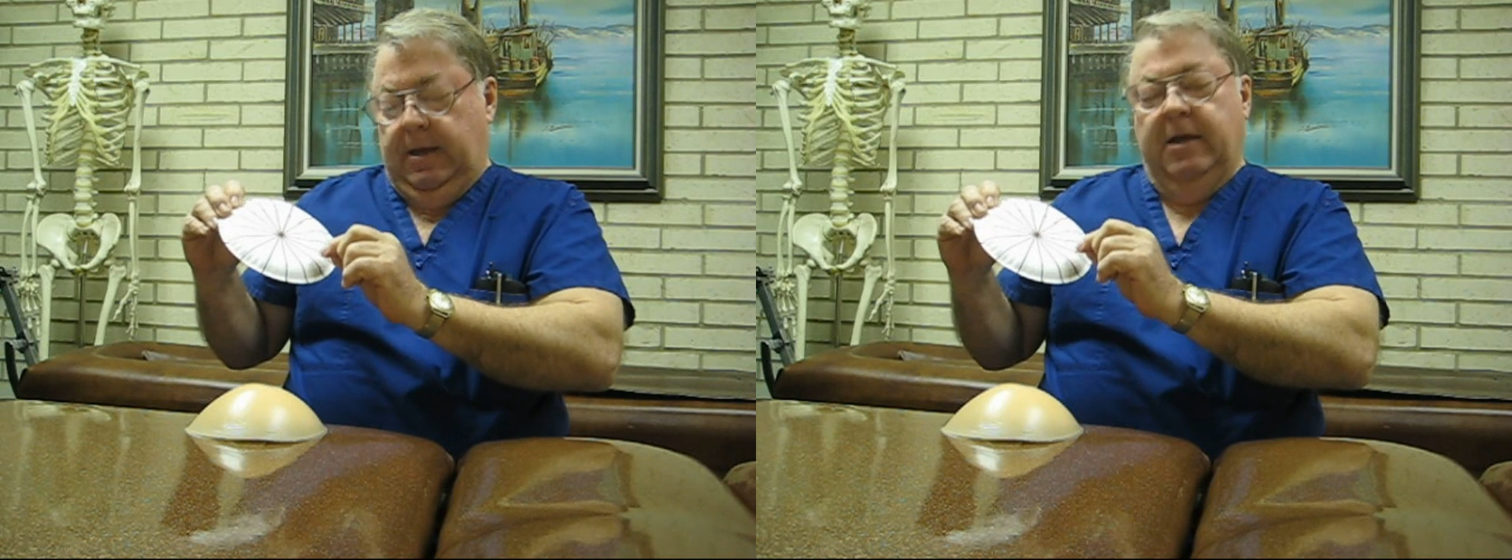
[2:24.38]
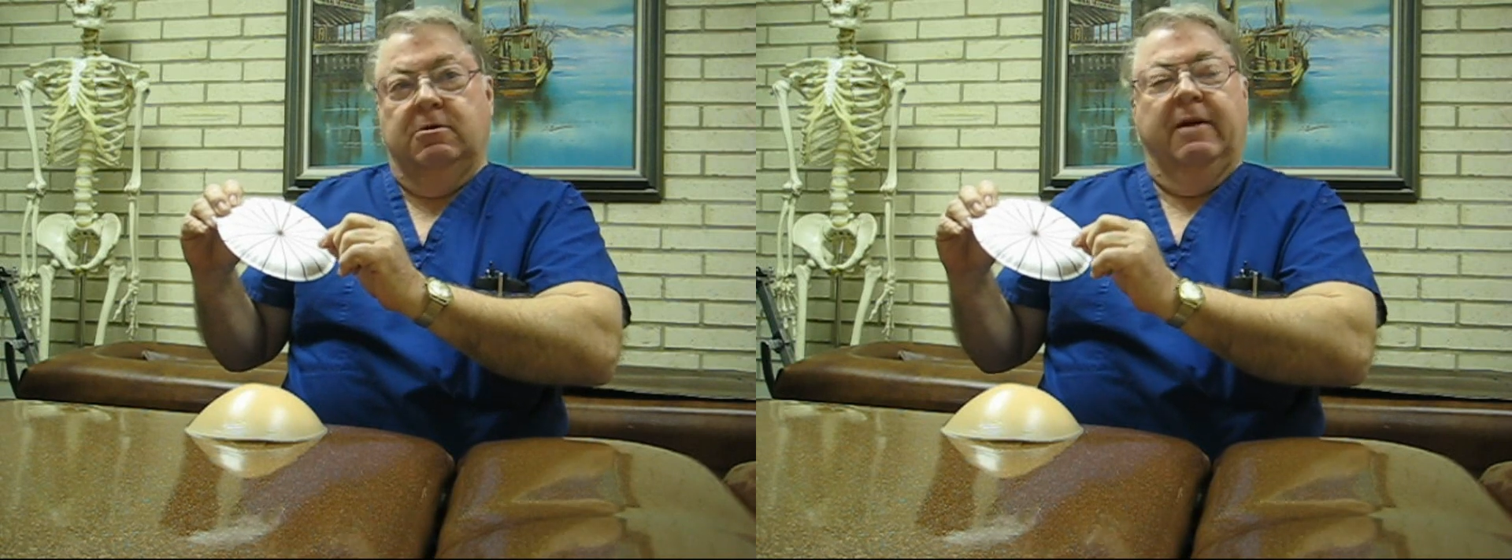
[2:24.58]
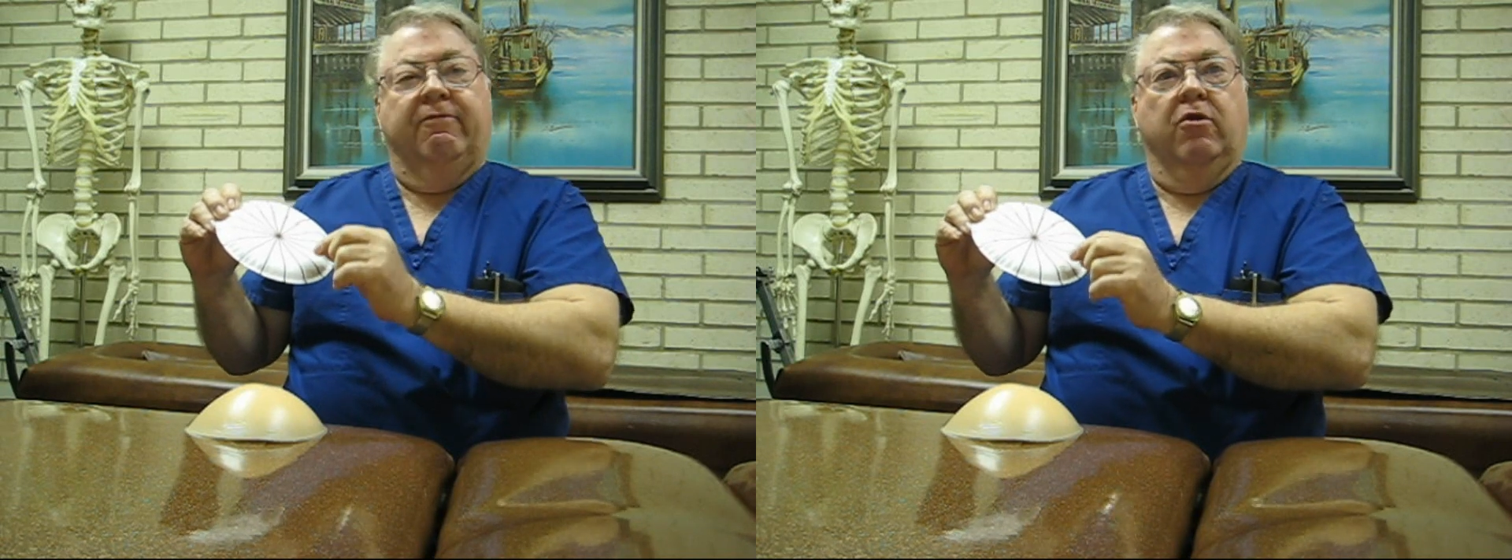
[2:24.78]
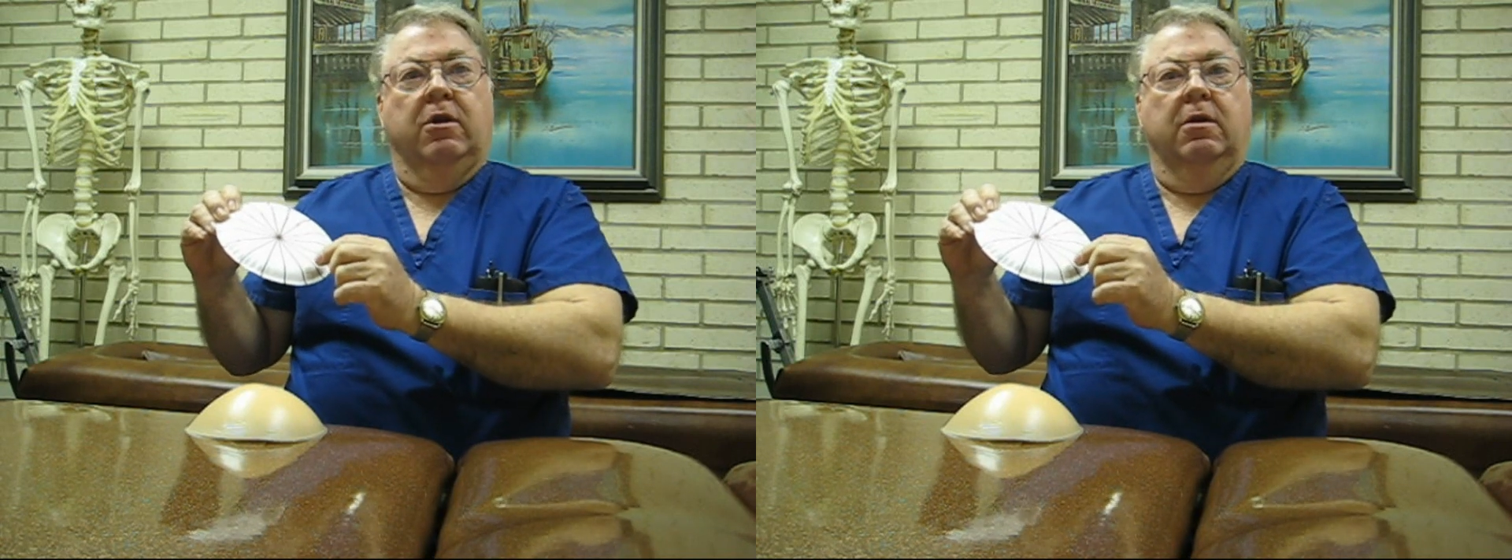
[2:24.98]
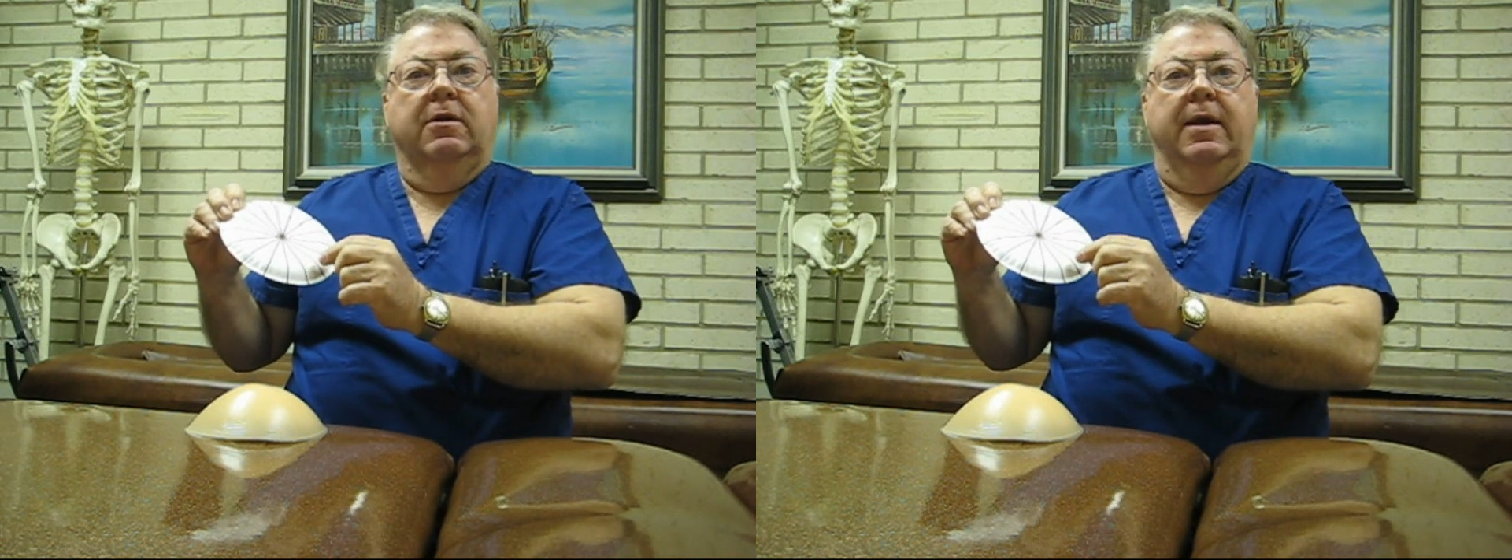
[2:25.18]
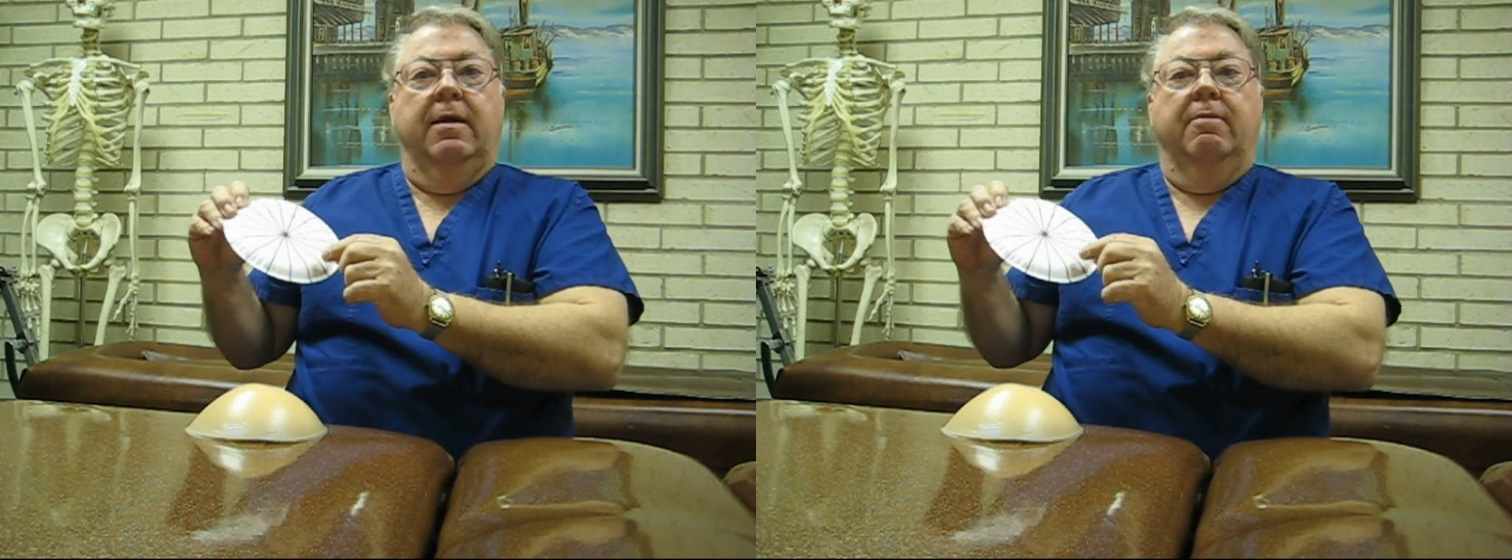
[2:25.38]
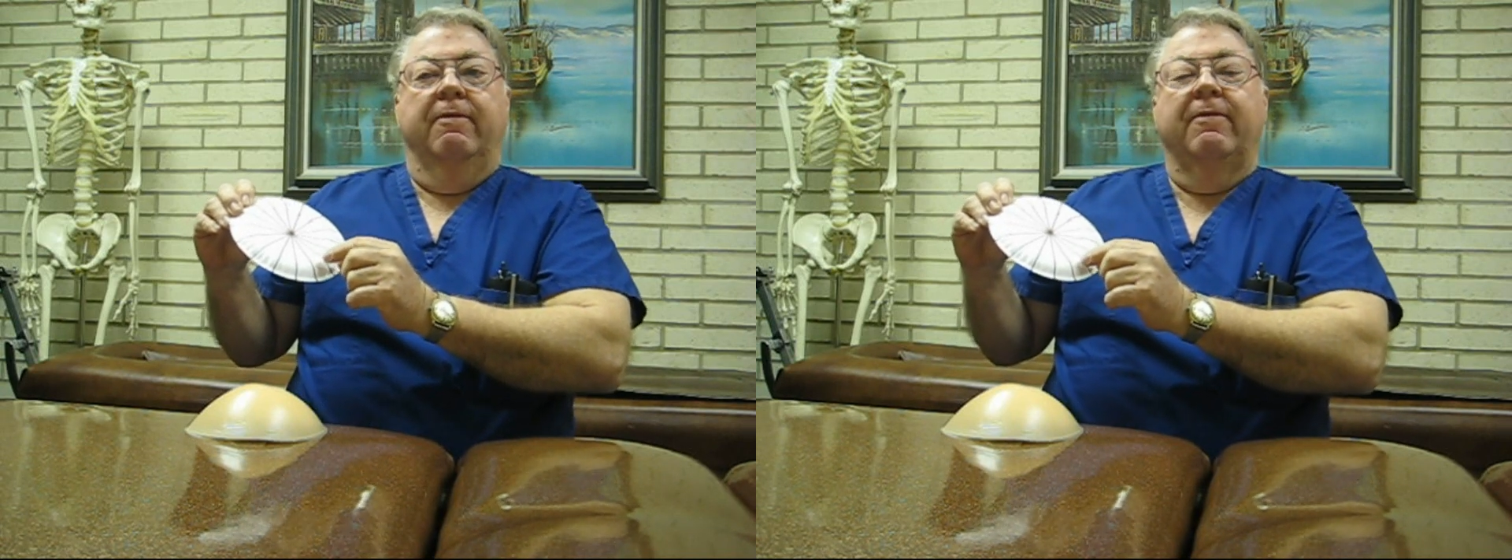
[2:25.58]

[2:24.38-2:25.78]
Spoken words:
is in front of the